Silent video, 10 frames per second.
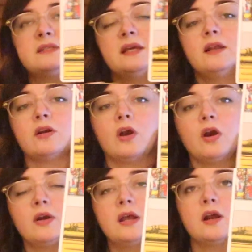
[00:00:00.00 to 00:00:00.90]
seen or
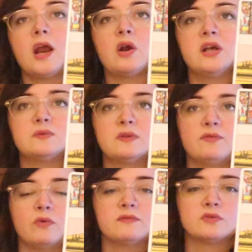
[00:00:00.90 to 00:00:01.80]
heard here, Aries, with
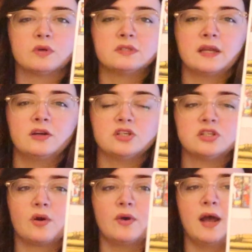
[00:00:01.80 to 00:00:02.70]
the Four of Swords energy
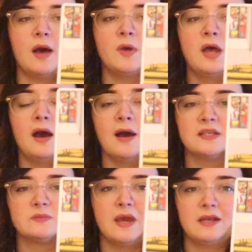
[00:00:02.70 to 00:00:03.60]
showing up. Uh,
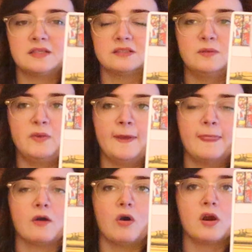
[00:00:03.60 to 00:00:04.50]
this man is sleeping
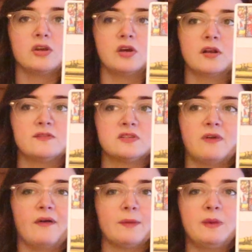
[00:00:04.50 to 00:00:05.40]
in the card. You could have just
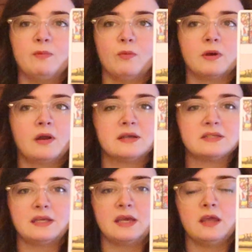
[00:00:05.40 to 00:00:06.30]
felt like people were
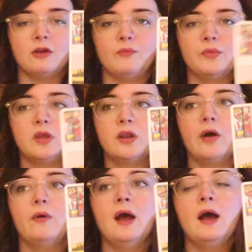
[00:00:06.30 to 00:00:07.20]
not seeing you, you
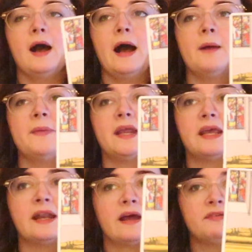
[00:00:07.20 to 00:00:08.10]
know? Um, and
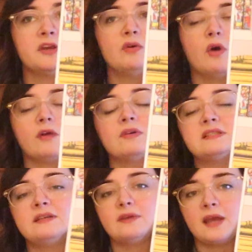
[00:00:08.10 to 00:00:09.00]
again, I feel like you are
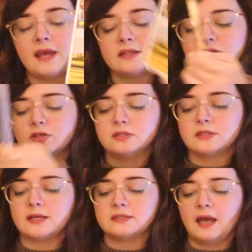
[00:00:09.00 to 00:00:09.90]
receiving
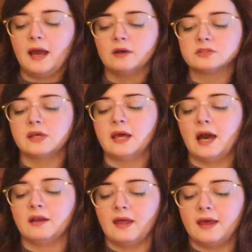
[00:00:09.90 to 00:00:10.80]
answers as to how to get
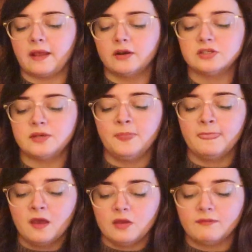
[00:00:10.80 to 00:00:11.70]
out of that energy.
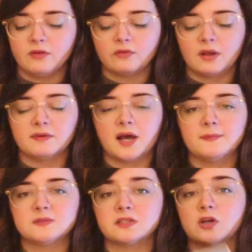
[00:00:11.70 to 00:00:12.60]
You have the Three of
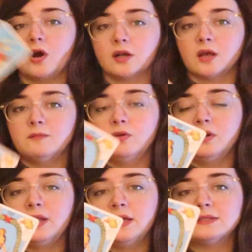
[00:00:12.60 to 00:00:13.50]
Cups. It's a card of
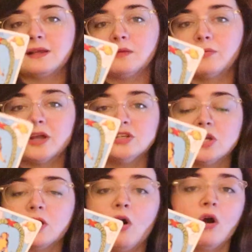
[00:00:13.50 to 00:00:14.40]
community,
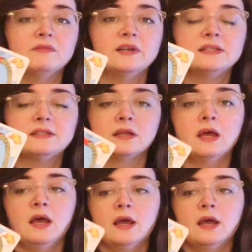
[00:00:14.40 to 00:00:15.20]
celebration, a harvest,